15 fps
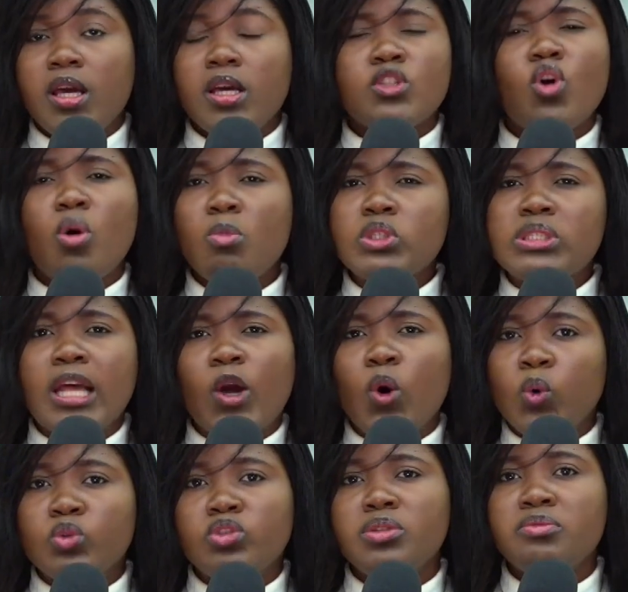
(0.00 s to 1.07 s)
It's almost like
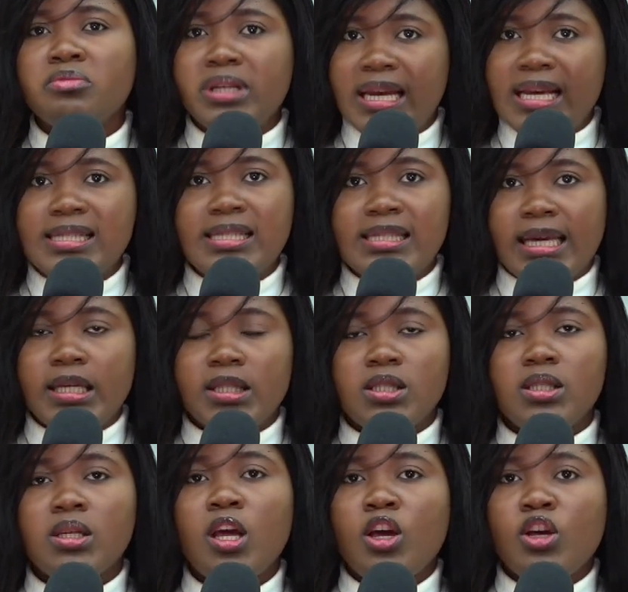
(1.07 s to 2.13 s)
holding real estate.